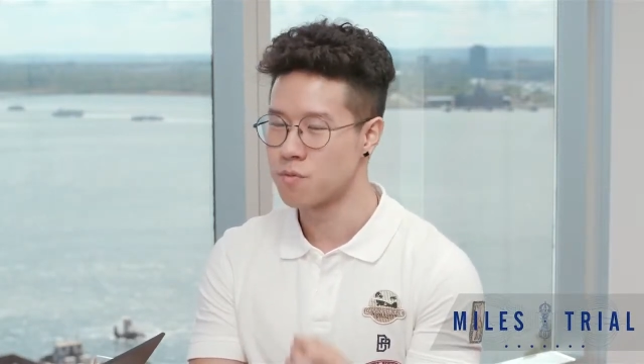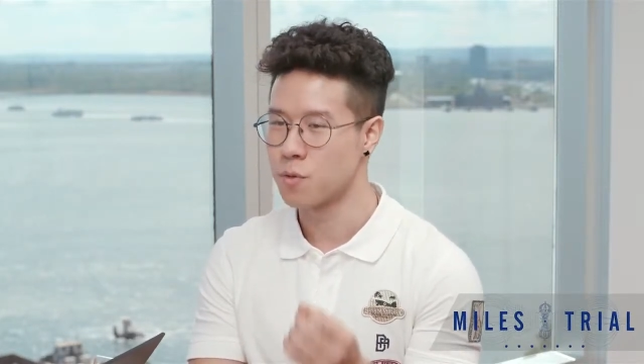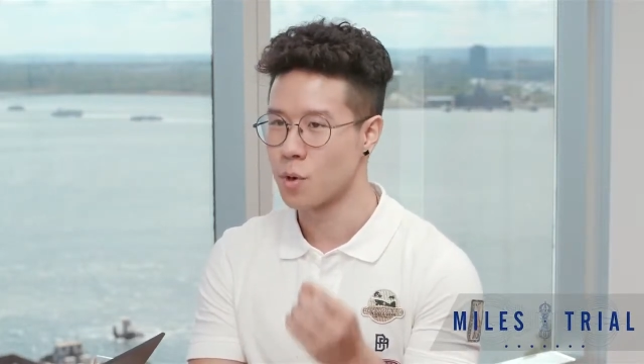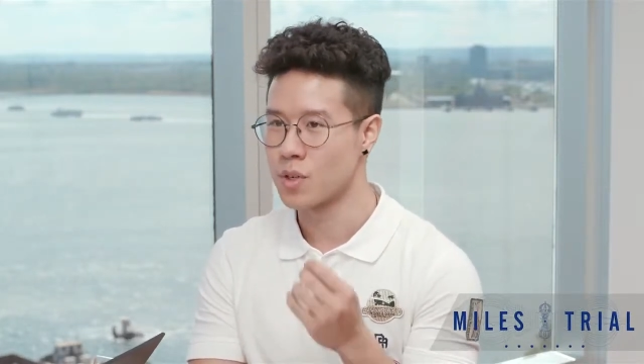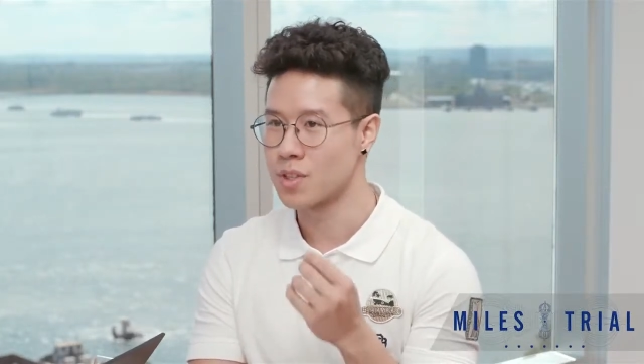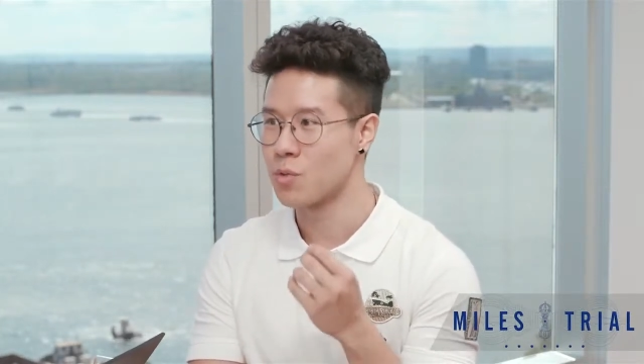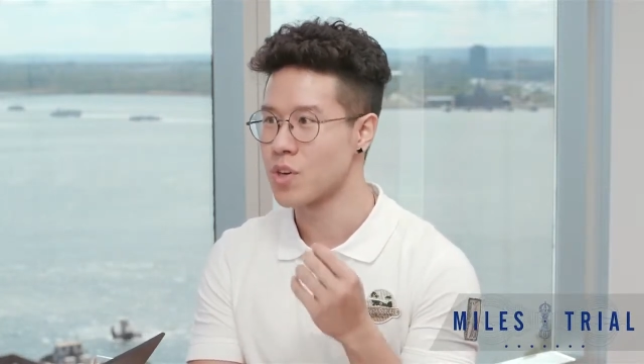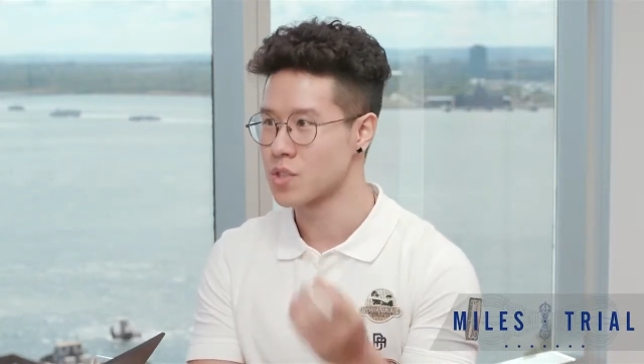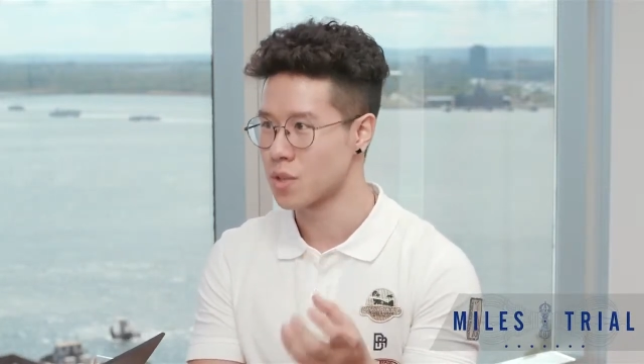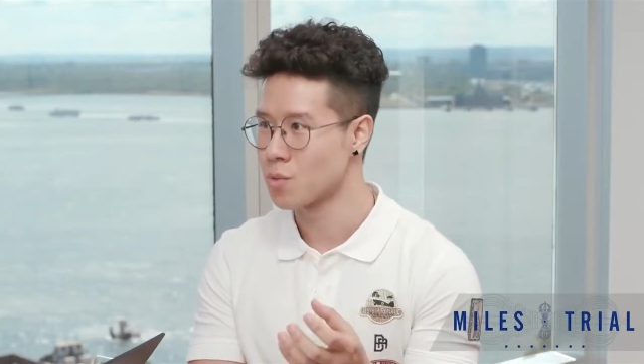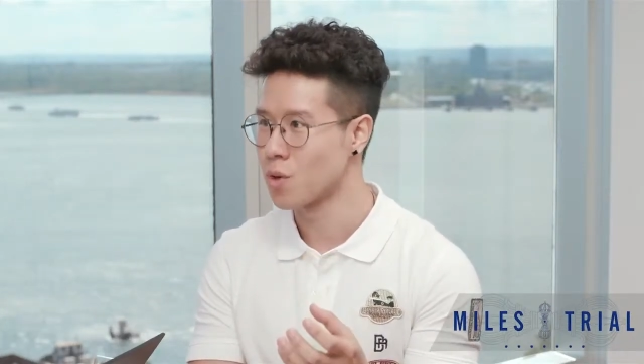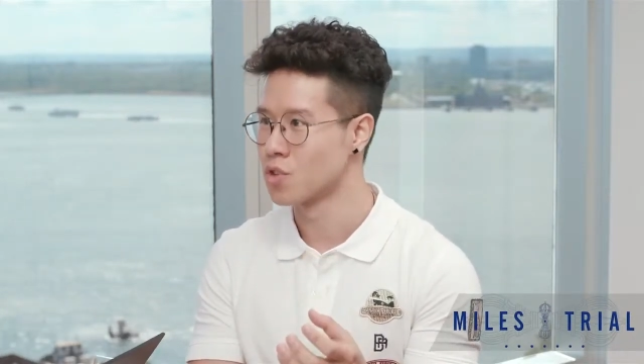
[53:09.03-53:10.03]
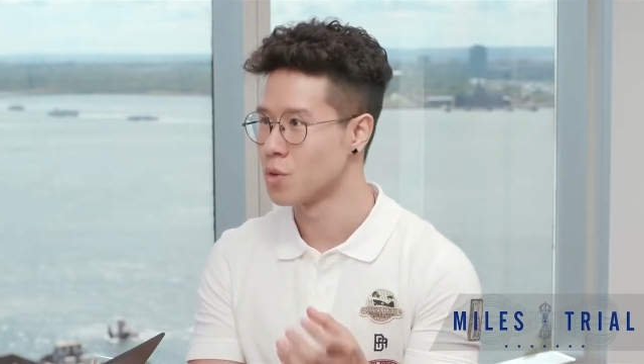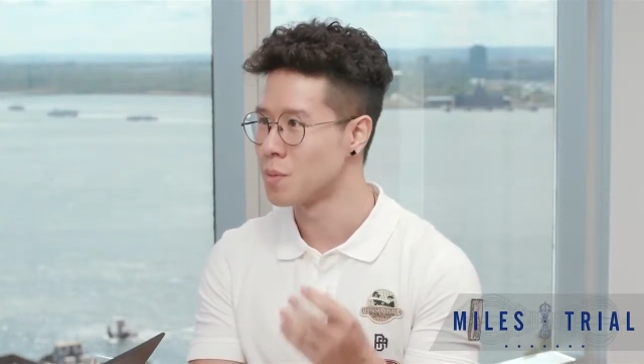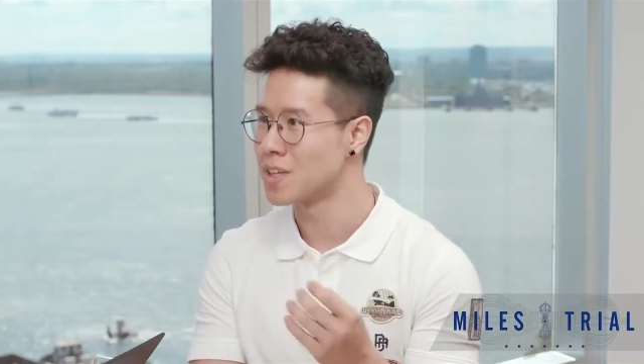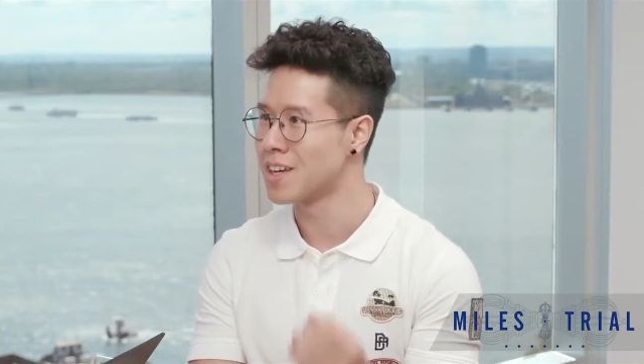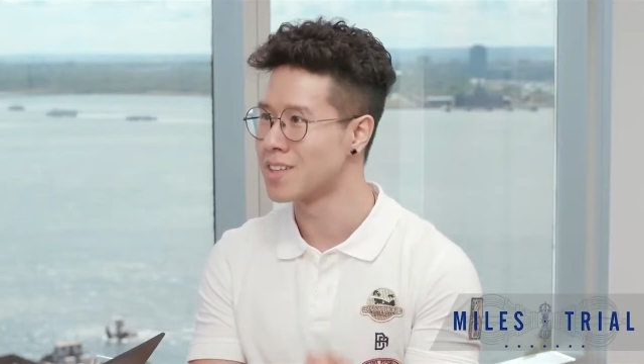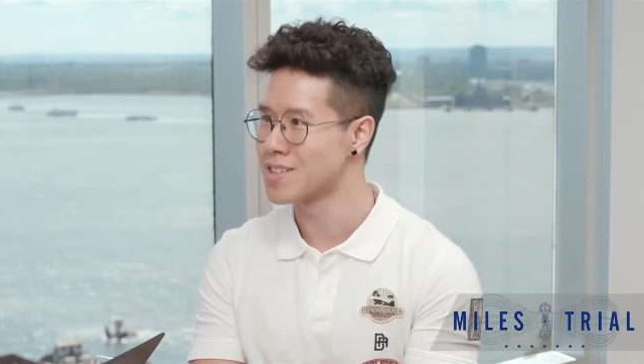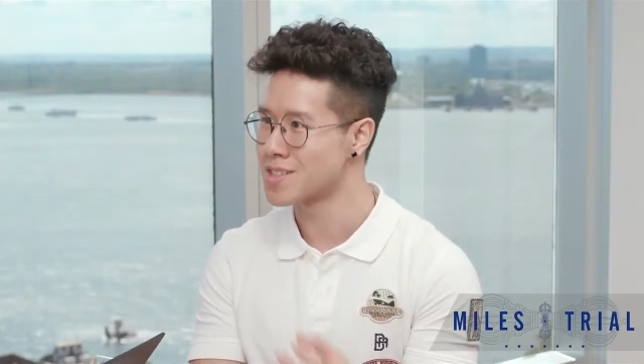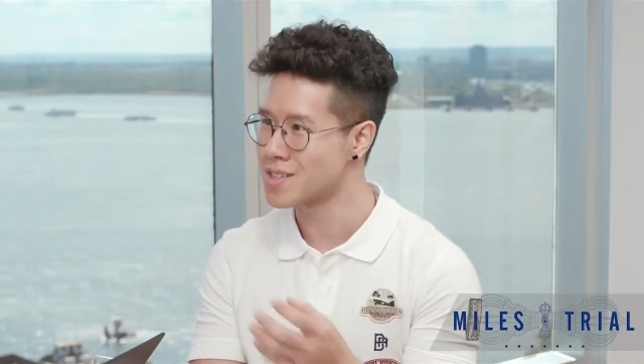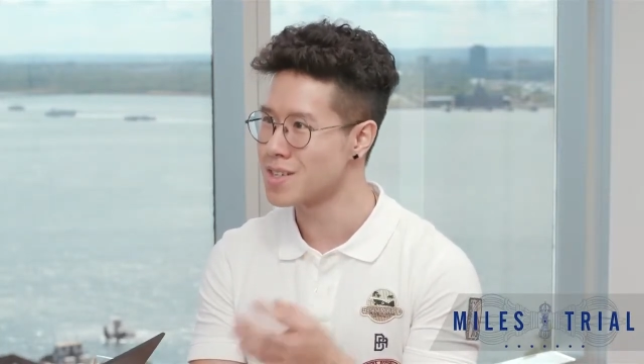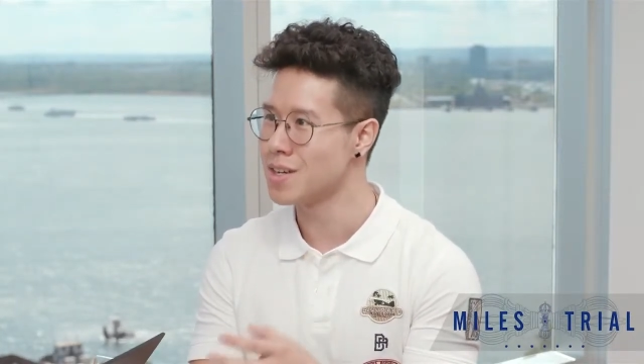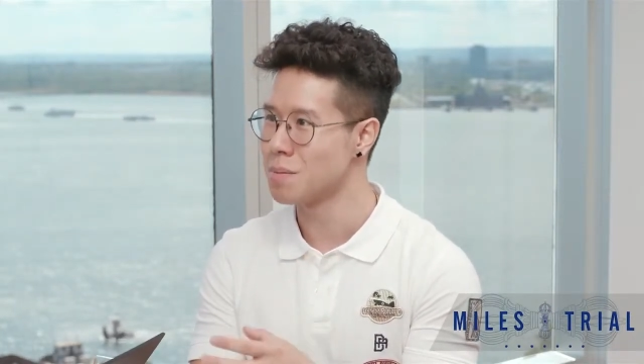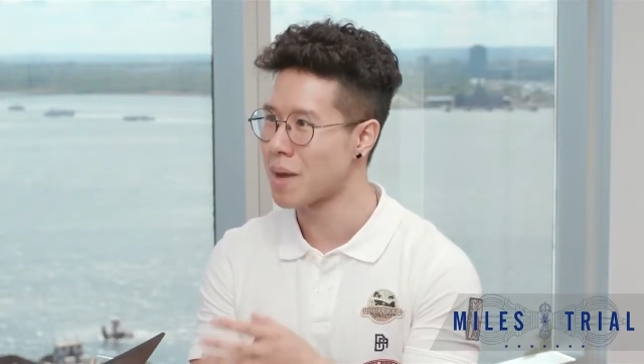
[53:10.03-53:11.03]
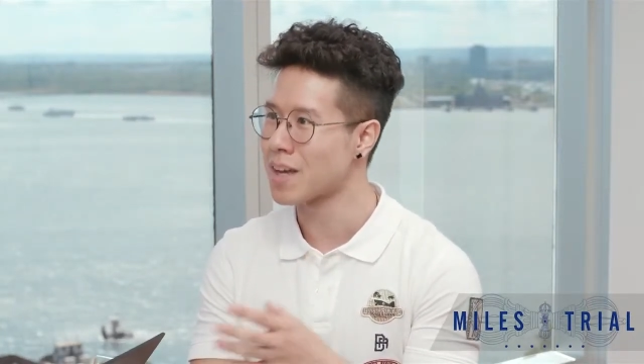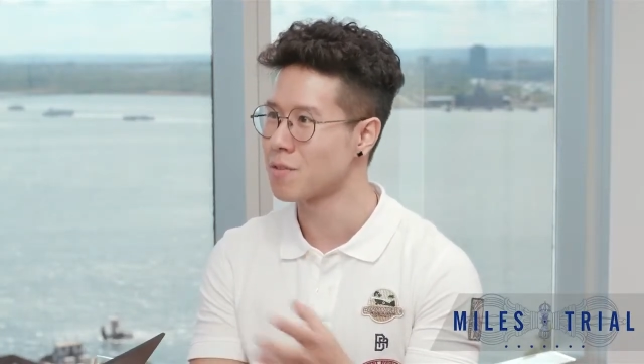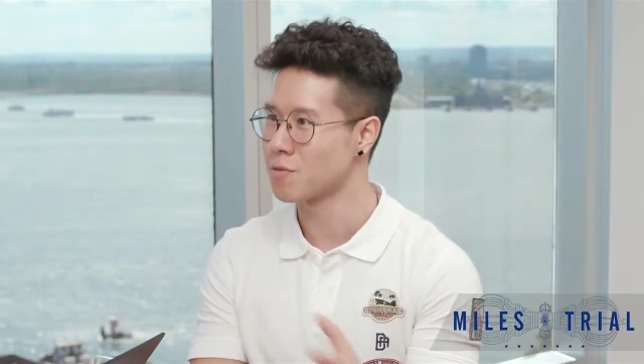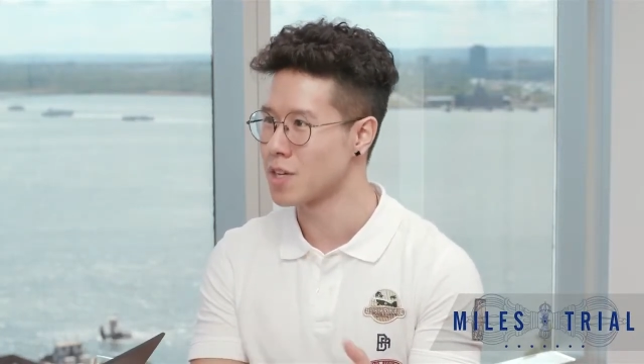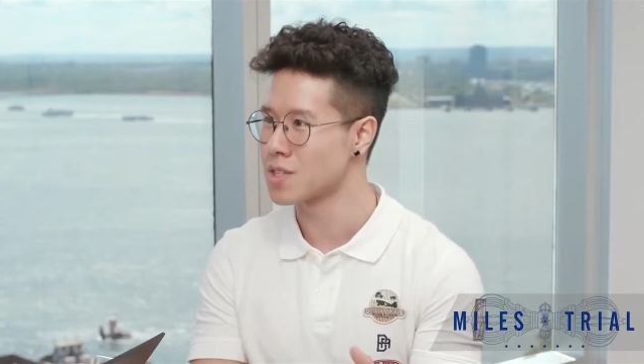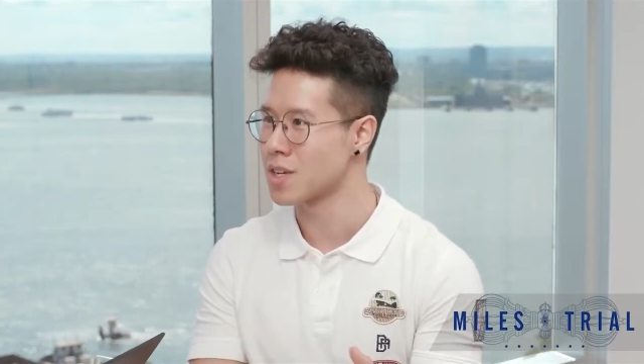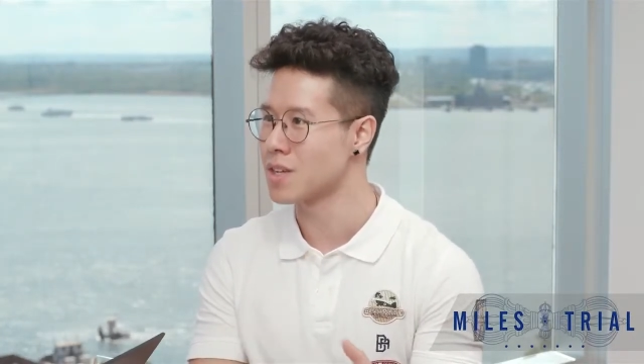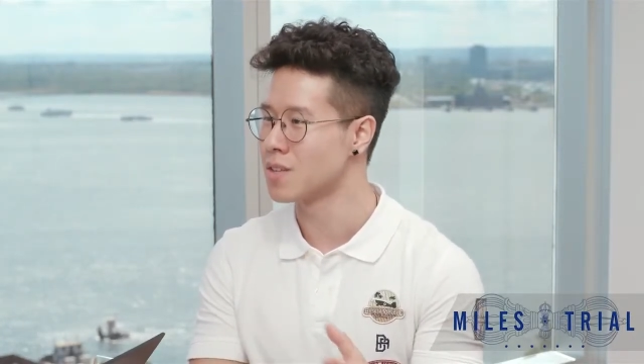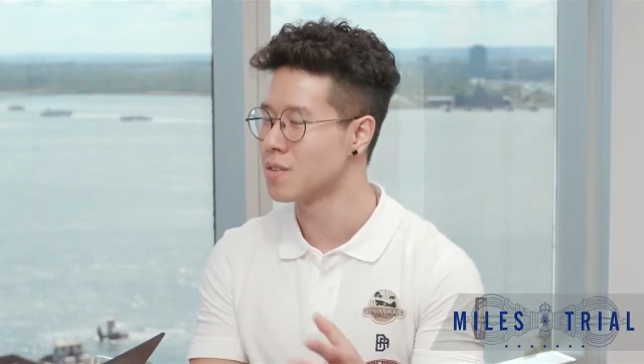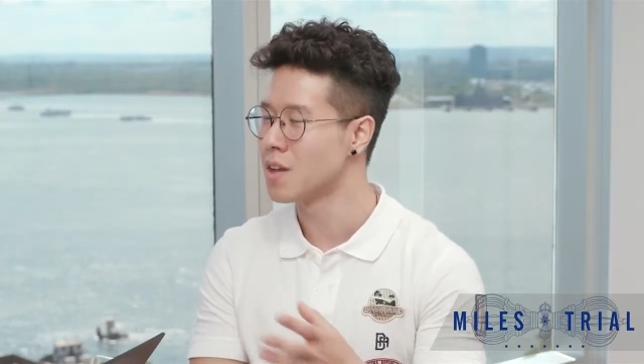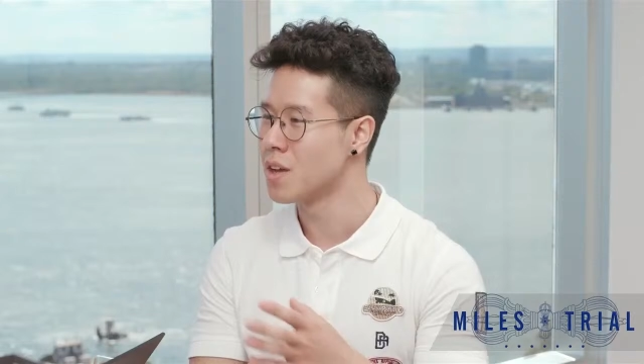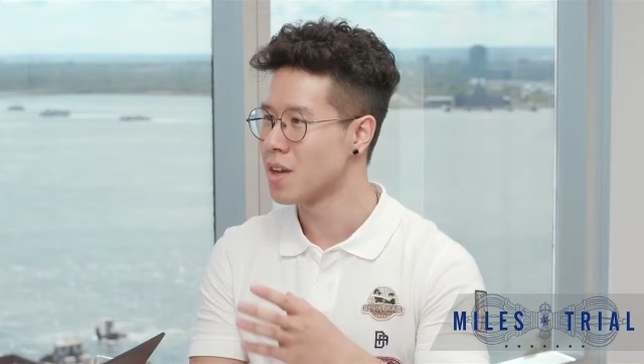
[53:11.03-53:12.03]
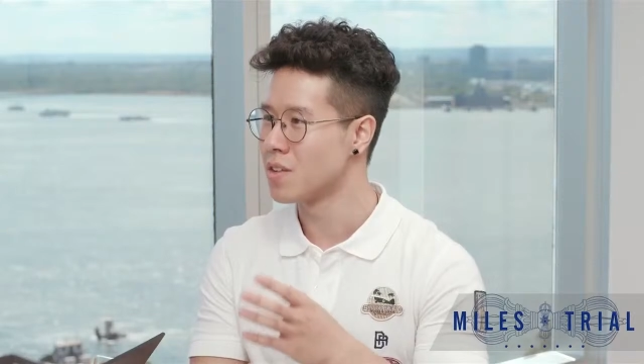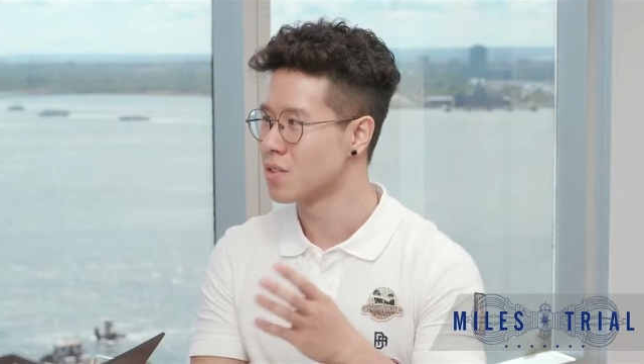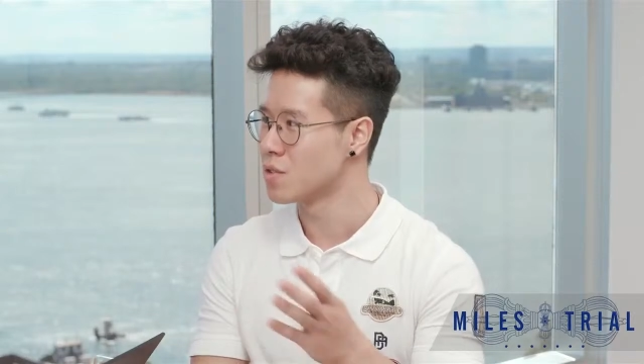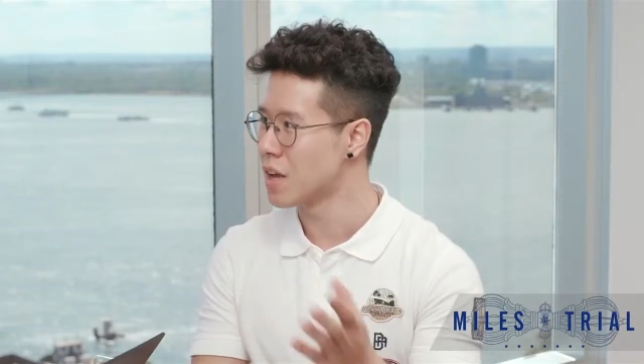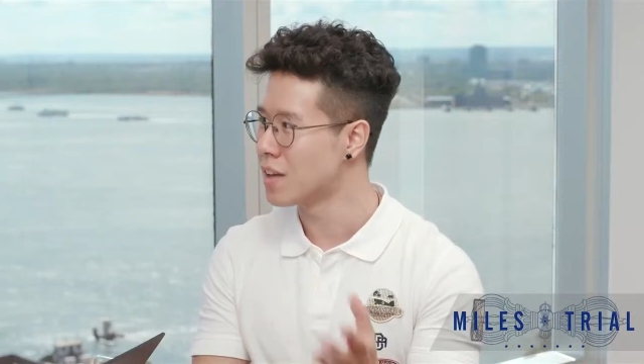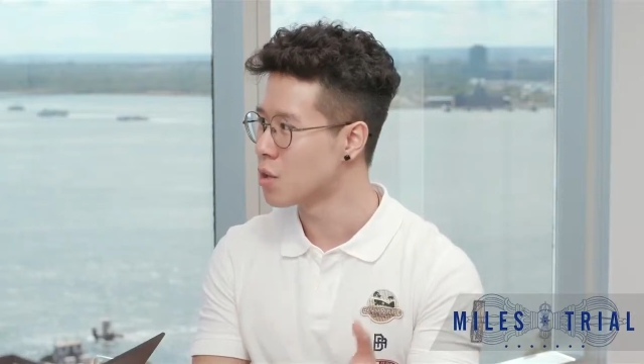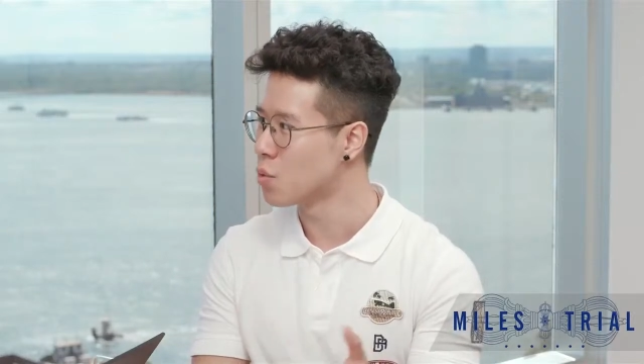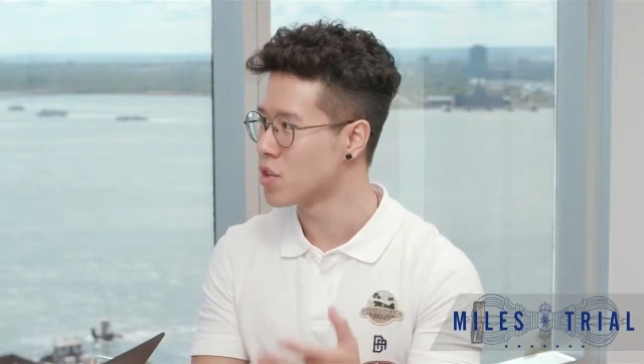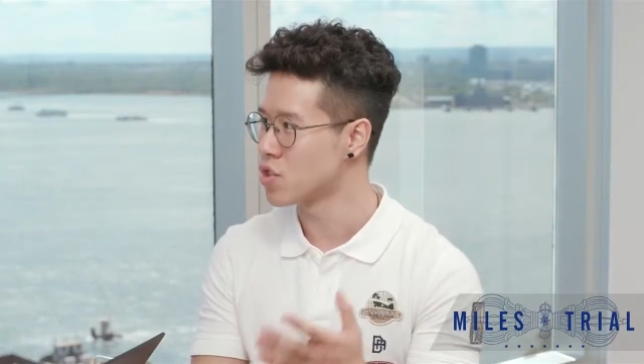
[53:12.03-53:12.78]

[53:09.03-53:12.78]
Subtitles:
for the rest of the world to begin to see it manifest in any way,